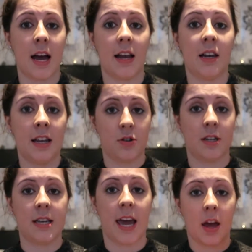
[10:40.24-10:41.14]
literally
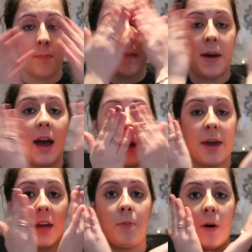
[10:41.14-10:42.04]
take my eye
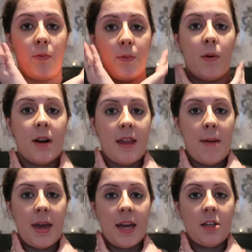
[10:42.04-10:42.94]
makeup off with one of them
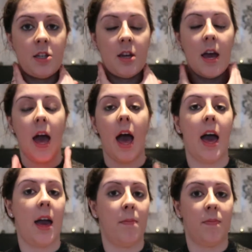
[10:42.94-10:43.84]
each
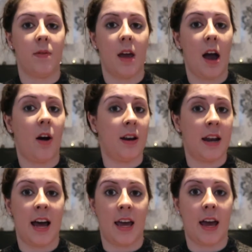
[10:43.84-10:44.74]
on a
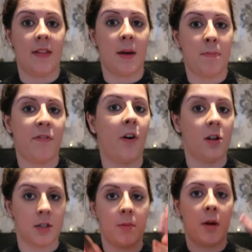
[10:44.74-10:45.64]
night, and then before
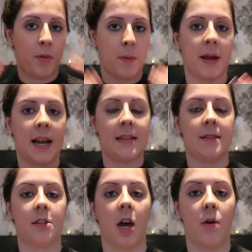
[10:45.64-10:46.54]
doing a proper
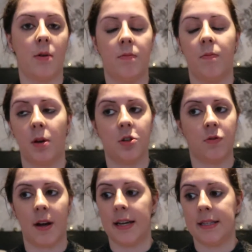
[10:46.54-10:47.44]
cleanse, tone,
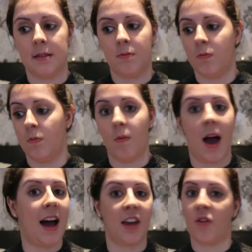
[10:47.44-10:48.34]
moisturise,
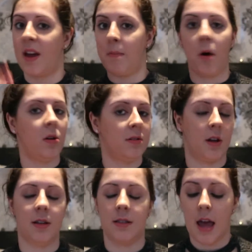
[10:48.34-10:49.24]
eye cream, all
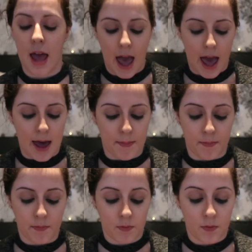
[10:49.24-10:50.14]
sorts.
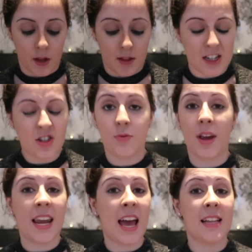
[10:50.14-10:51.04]
They're just
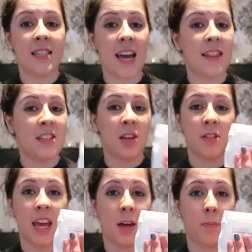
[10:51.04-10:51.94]
really handy, and they don't
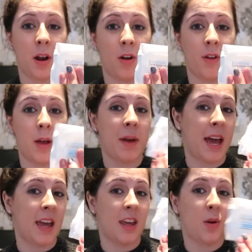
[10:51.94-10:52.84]
take up a lot of room.
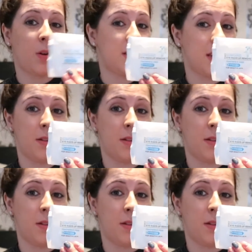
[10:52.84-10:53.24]
Like, you could